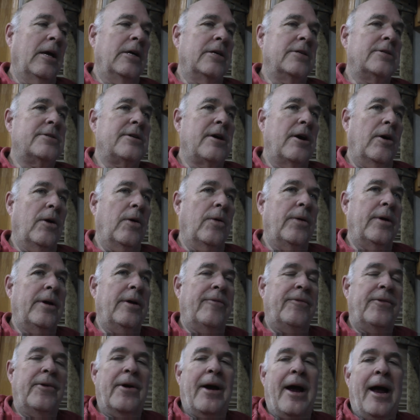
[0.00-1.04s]
So
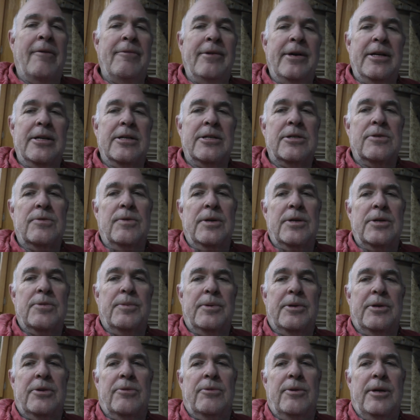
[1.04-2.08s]
if you're having to switch
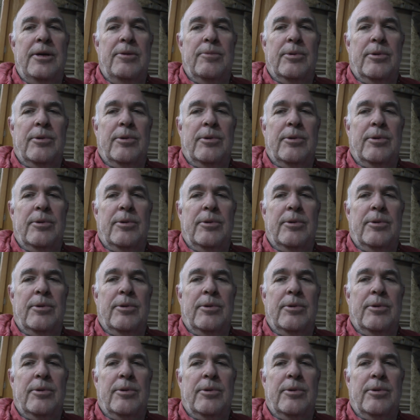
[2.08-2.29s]
between